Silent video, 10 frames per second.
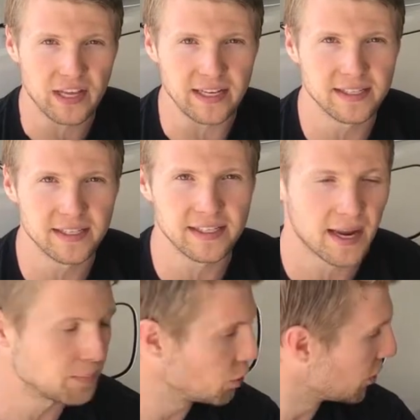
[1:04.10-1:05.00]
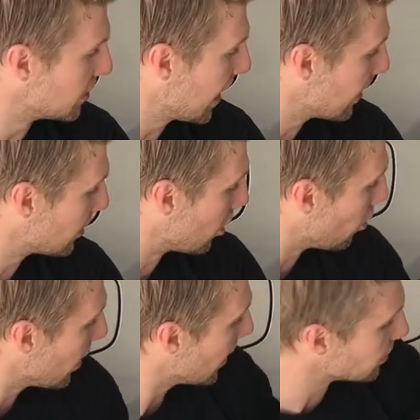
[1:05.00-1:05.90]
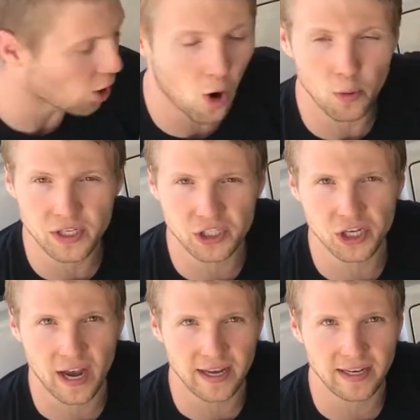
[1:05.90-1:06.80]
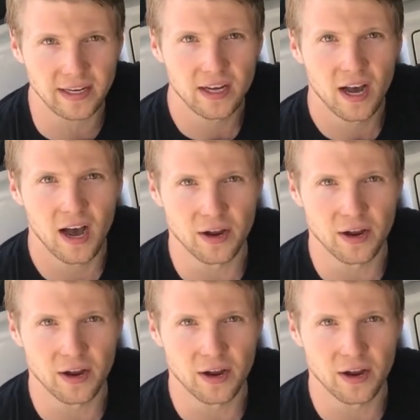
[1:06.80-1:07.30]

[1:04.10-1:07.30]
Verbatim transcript: of the easiest steps you can take though is always checking uh,